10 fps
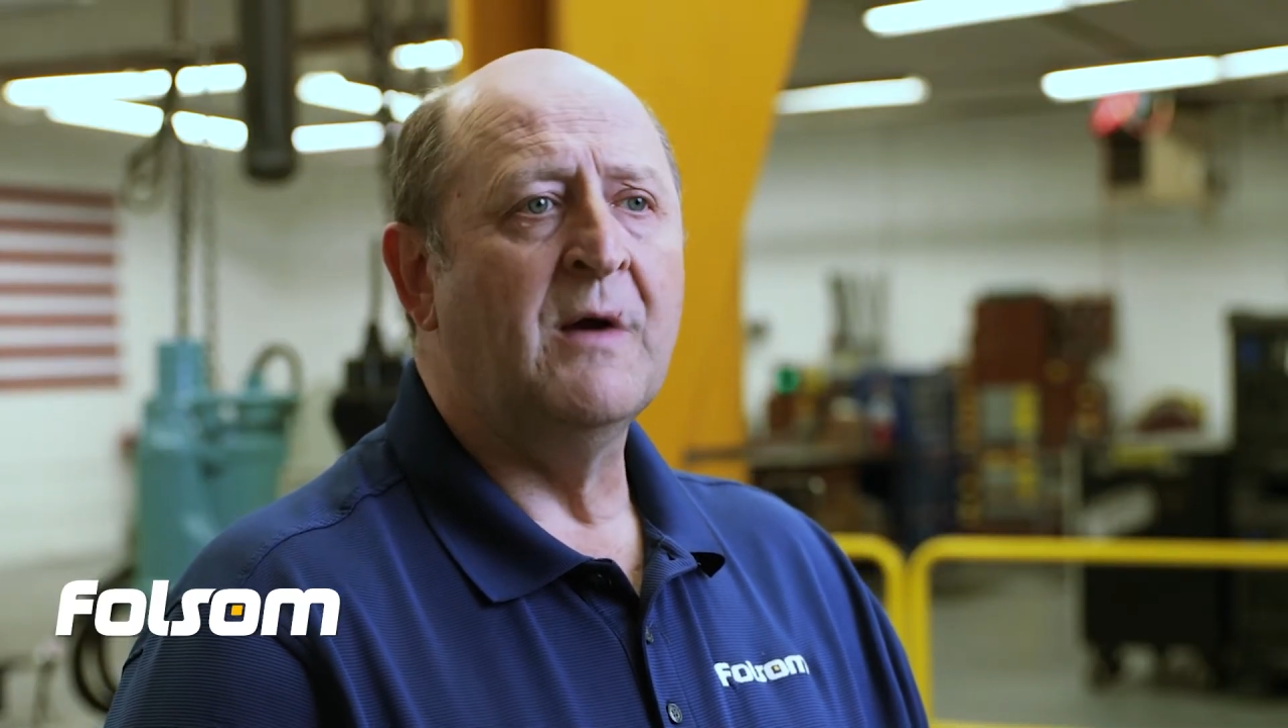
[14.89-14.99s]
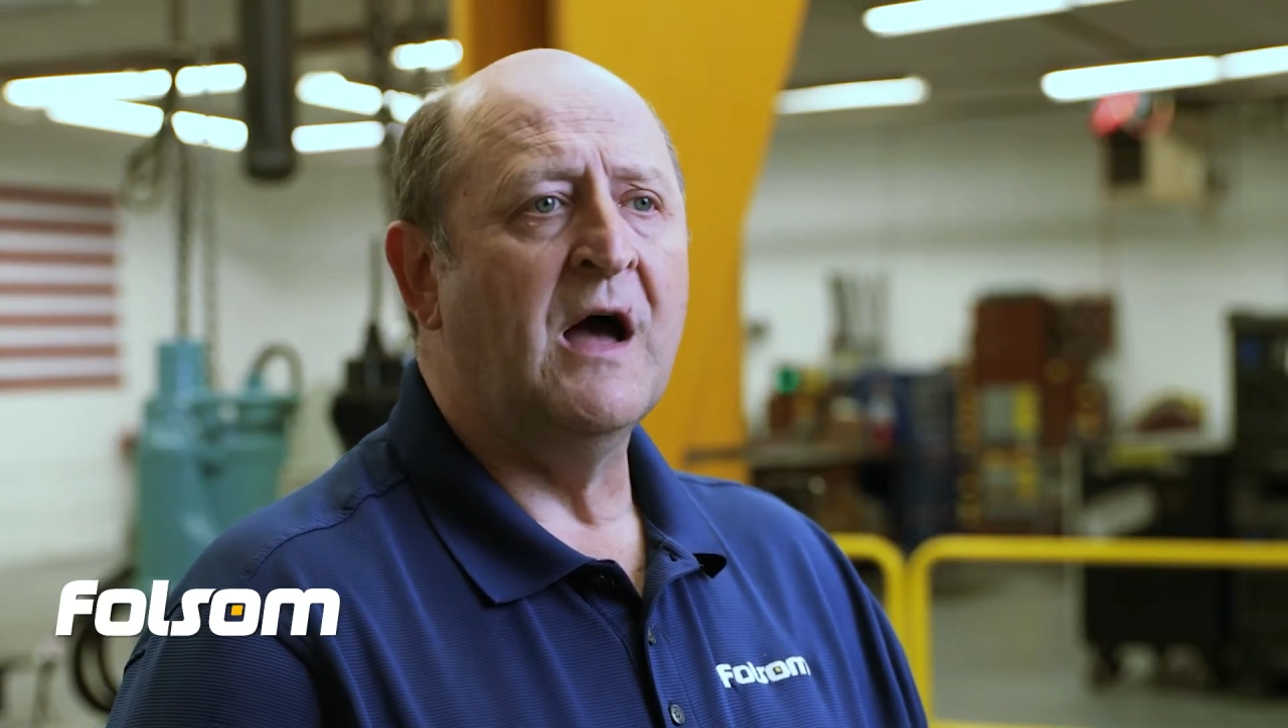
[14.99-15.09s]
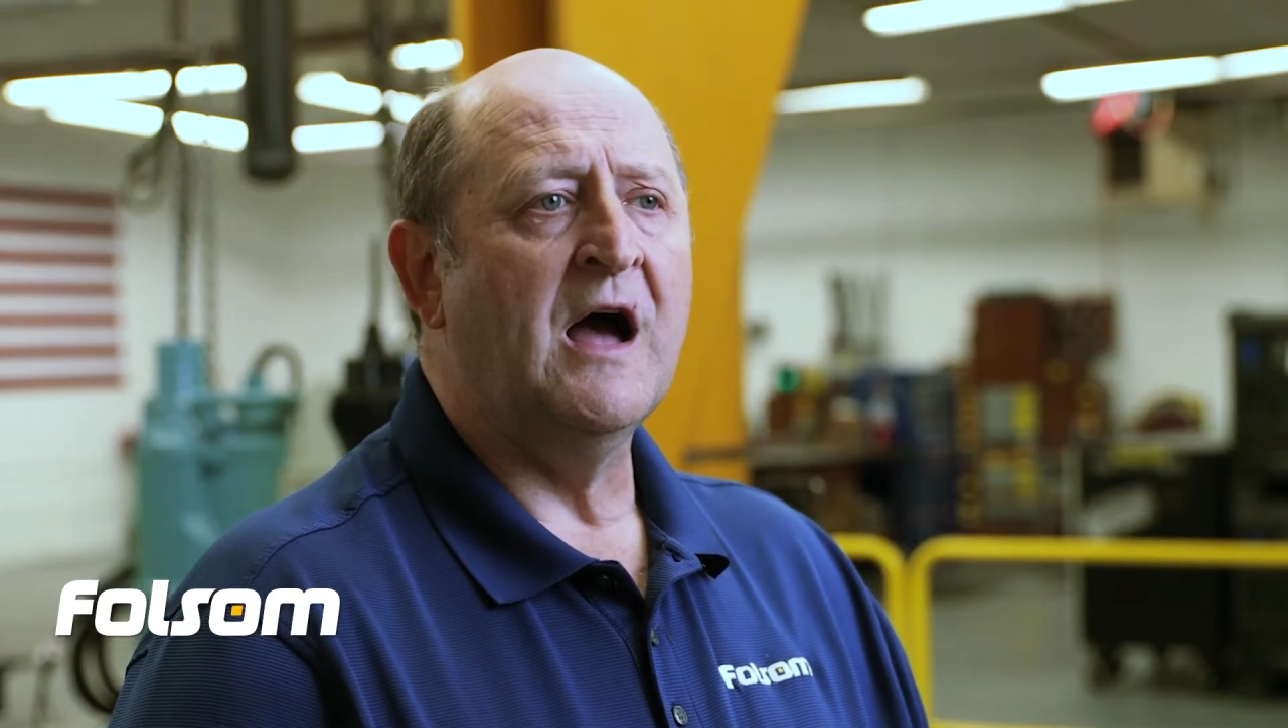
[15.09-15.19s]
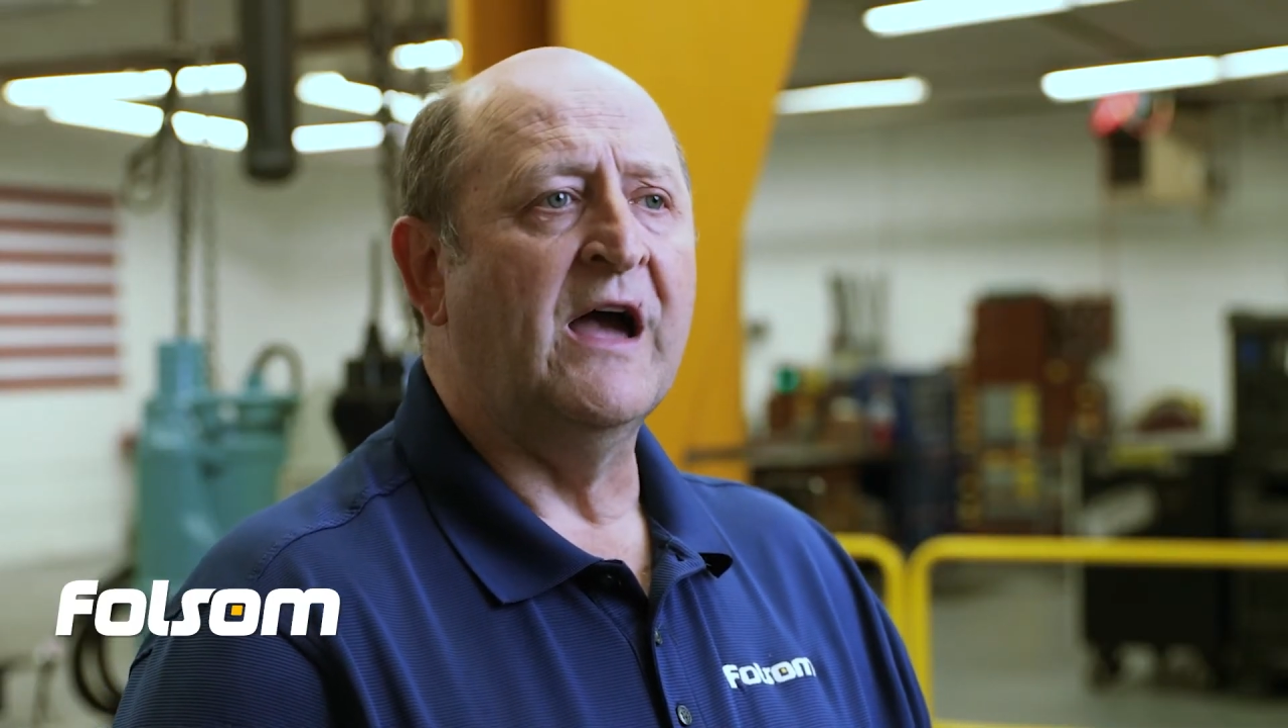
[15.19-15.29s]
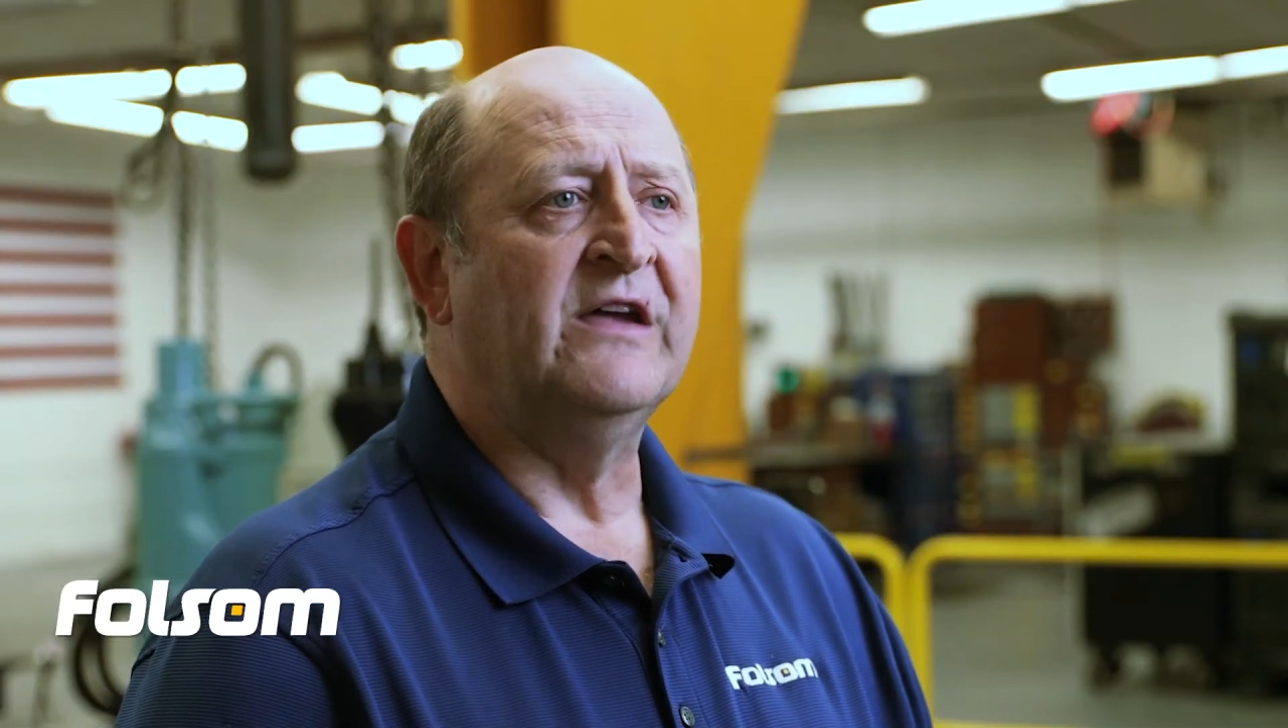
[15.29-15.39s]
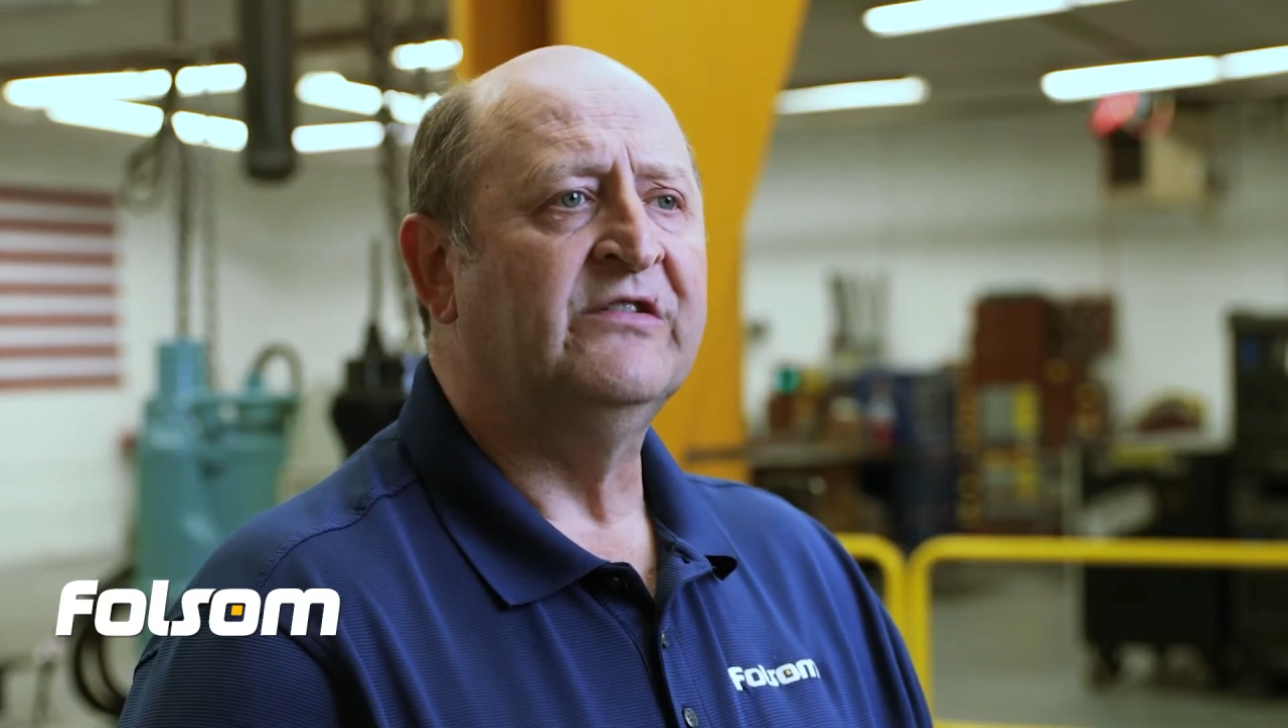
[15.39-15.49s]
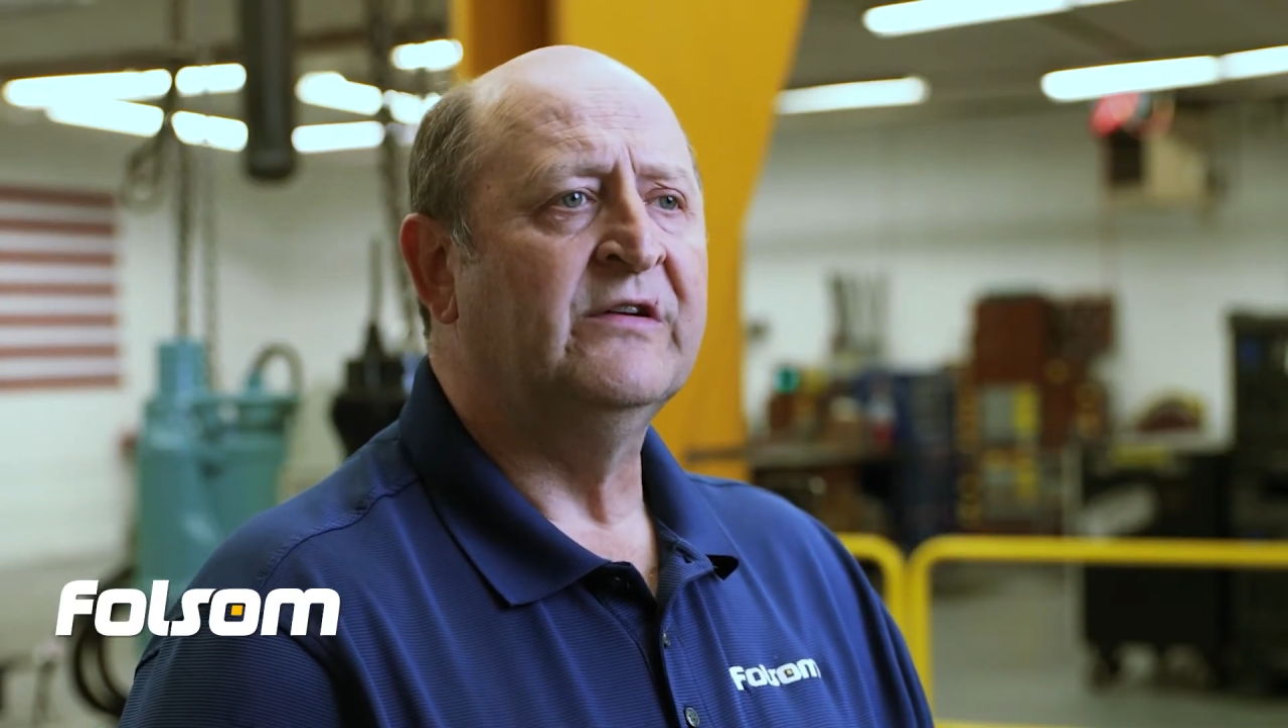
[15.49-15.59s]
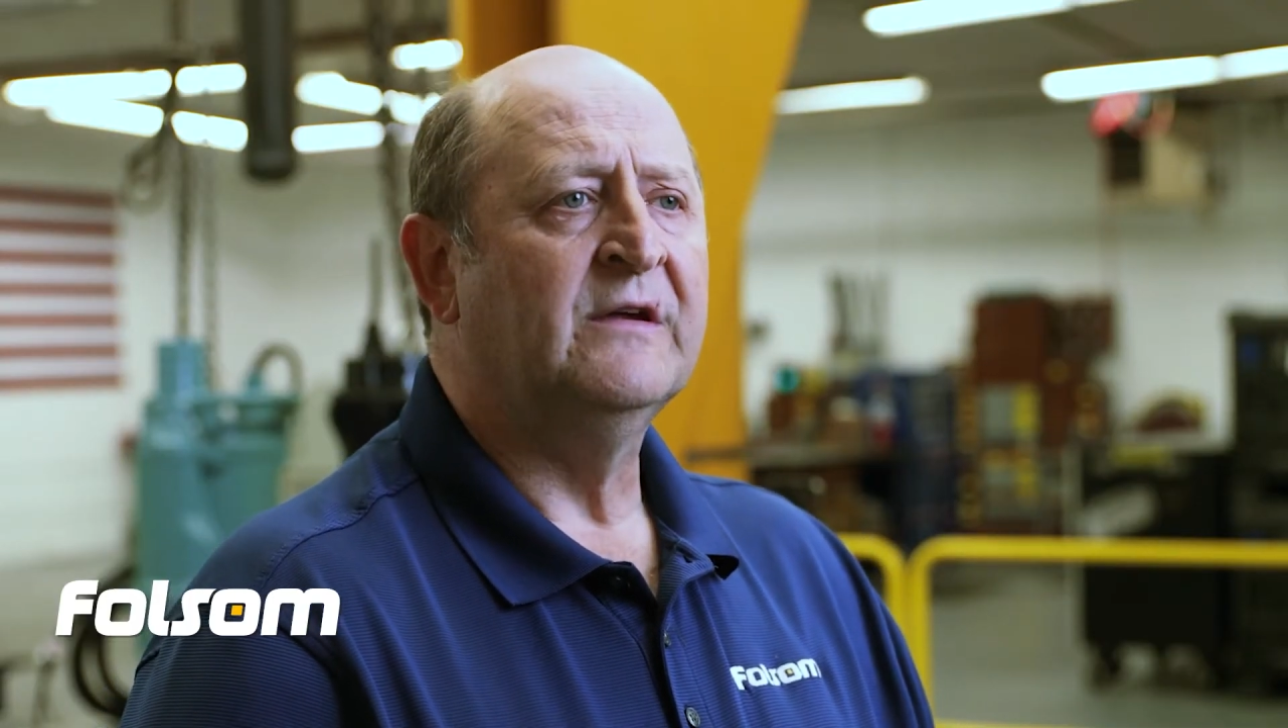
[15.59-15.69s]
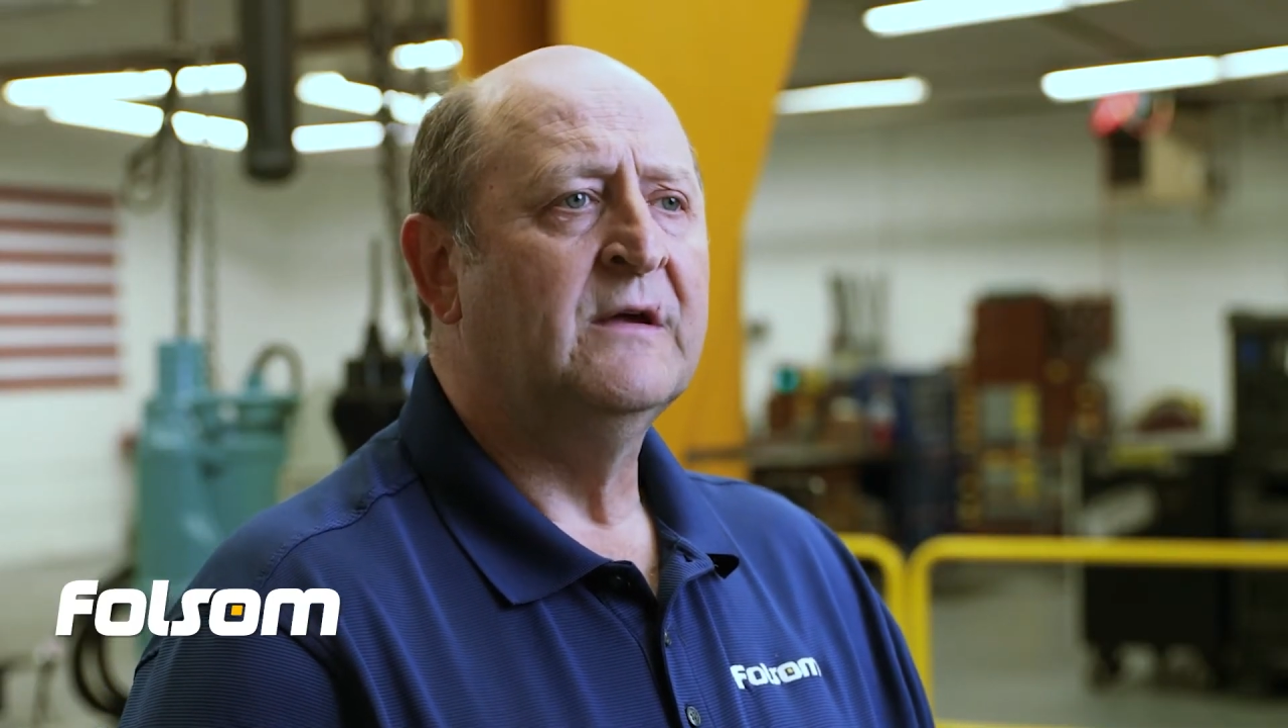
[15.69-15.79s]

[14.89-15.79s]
highs,